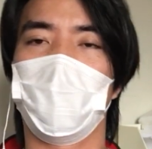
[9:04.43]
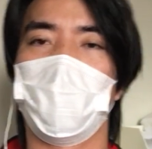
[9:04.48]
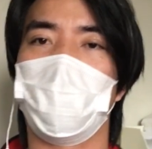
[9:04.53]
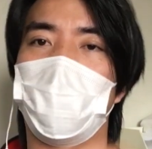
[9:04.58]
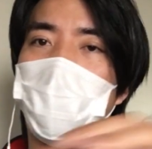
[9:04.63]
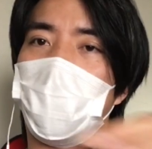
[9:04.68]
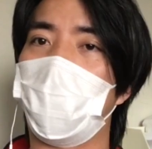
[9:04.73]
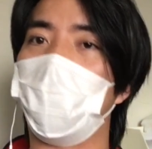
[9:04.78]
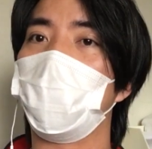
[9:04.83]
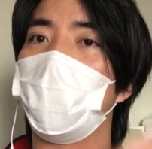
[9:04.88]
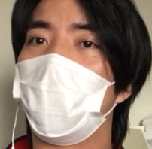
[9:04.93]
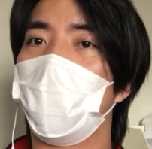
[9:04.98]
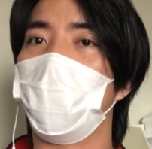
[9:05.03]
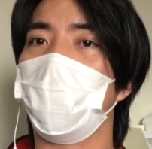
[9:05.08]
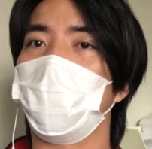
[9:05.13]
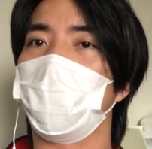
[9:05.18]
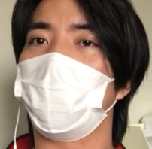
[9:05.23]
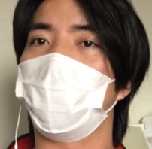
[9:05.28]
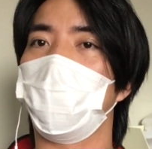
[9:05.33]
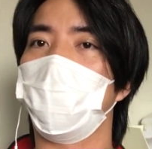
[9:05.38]
what I'm
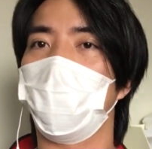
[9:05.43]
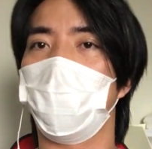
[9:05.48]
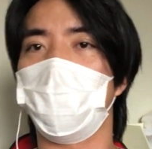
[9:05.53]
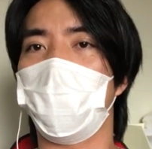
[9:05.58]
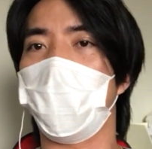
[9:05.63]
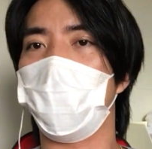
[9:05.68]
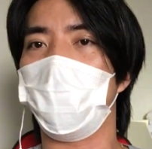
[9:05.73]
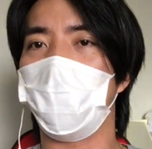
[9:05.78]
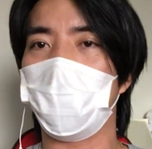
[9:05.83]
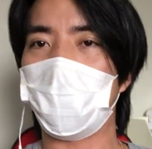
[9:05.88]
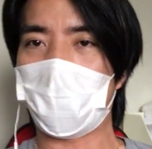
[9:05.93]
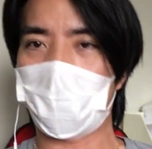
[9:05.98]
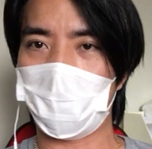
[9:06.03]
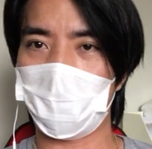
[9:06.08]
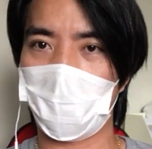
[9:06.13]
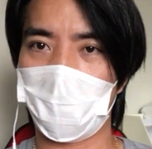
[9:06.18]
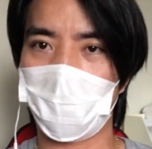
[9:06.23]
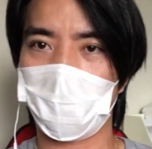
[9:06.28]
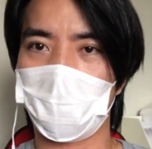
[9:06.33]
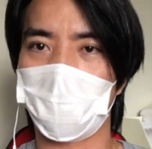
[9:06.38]
going through and maybe not
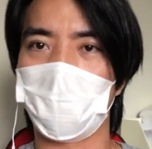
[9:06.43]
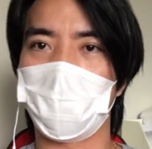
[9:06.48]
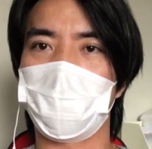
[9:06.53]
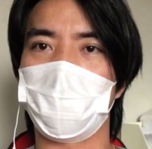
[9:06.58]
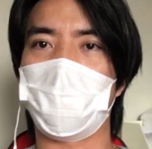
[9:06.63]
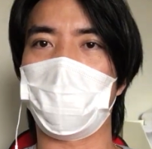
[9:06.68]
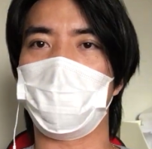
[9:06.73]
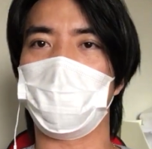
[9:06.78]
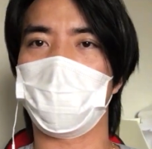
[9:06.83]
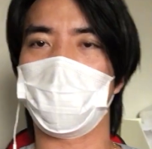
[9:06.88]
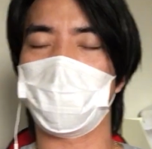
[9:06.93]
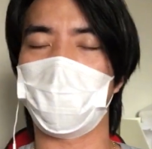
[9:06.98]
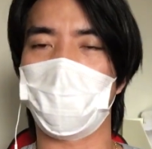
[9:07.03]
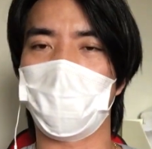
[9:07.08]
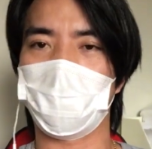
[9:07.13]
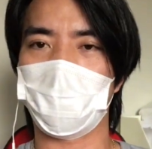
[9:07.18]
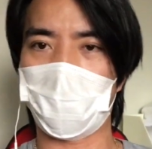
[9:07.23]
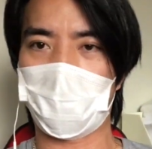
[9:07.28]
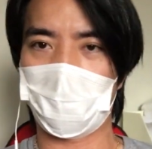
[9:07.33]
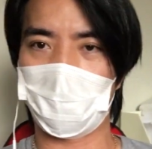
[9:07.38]
make the same
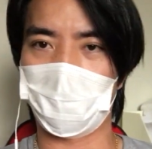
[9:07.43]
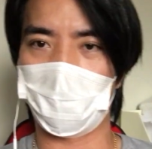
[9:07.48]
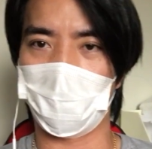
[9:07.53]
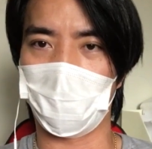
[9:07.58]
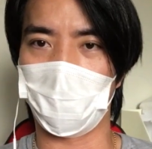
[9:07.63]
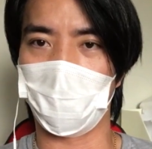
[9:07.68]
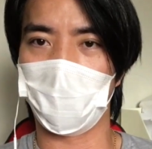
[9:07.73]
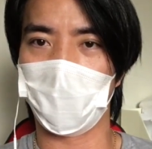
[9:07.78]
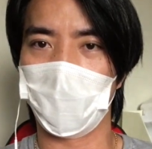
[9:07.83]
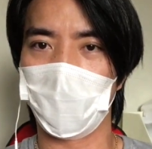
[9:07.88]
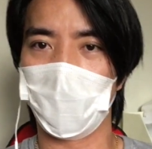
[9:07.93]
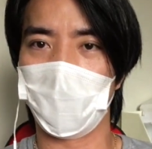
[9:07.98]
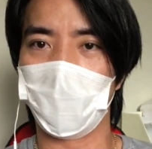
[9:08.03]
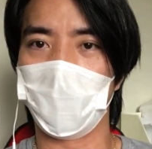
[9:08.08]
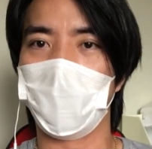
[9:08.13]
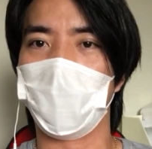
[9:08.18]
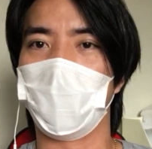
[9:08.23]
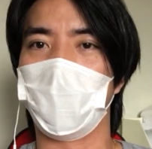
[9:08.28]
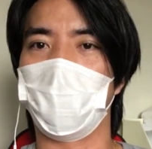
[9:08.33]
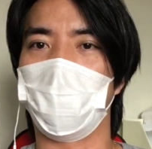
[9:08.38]
mistakes I did.
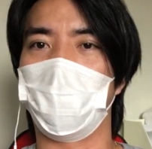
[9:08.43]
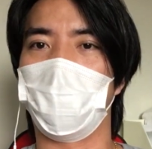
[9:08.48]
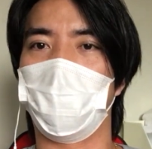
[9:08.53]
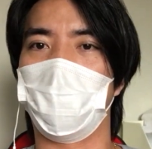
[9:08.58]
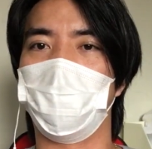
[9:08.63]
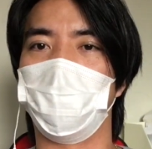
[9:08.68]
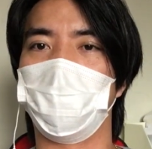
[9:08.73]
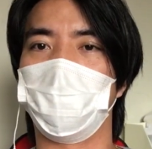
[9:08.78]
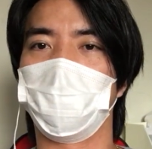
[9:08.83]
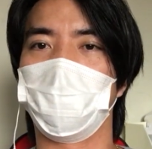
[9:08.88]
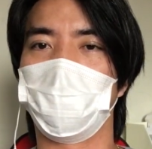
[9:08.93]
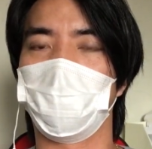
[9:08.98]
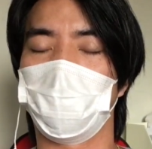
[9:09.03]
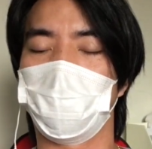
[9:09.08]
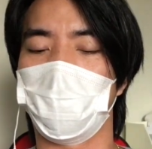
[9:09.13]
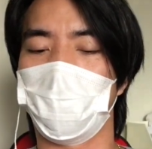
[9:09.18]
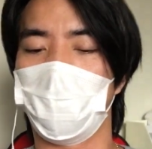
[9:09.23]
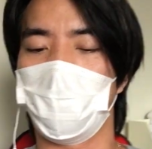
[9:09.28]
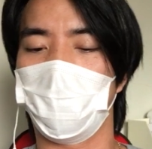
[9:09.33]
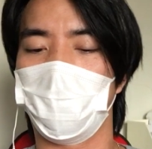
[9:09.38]
Um,
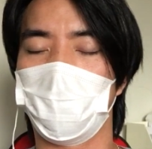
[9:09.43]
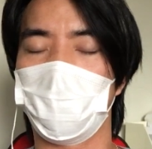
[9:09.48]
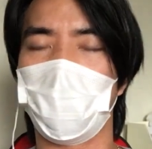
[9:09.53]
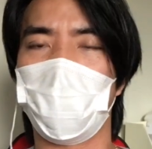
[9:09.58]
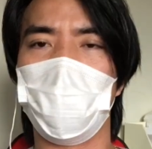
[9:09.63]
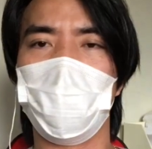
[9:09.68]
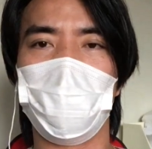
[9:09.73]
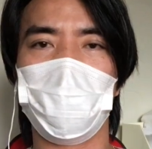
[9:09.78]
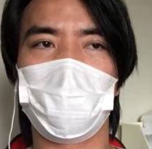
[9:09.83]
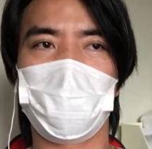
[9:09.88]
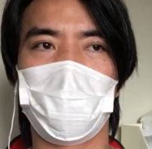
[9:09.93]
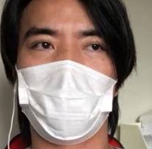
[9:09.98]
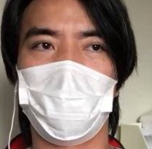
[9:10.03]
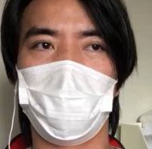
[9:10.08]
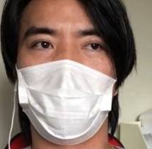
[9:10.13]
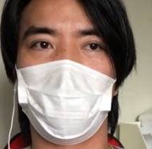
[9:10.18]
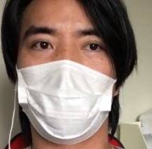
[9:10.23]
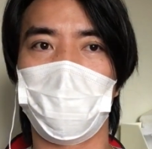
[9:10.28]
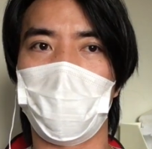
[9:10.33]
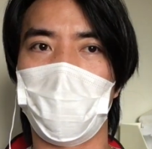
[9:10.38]
so it's almost going to
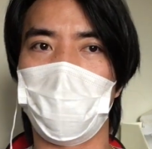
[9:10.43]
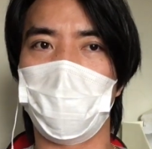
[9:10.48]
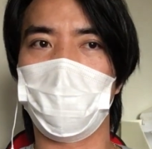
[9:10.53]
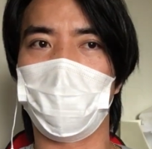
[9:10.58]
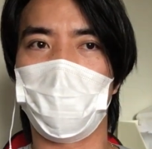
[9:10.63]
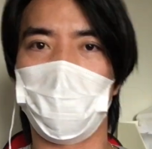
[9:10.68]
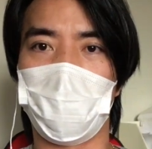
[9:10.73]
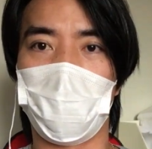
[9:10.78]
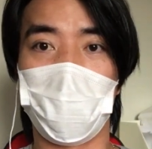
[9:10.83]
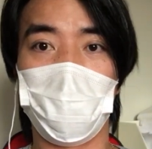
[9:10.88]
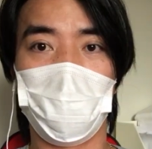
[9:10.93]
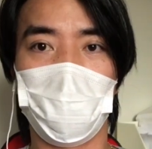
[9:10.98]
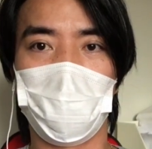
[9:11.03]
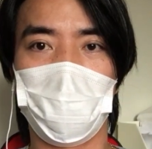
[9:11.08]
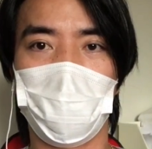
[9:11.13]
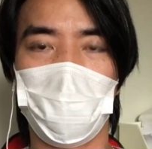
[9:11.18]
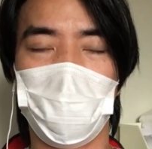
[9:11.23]
be the end of the month.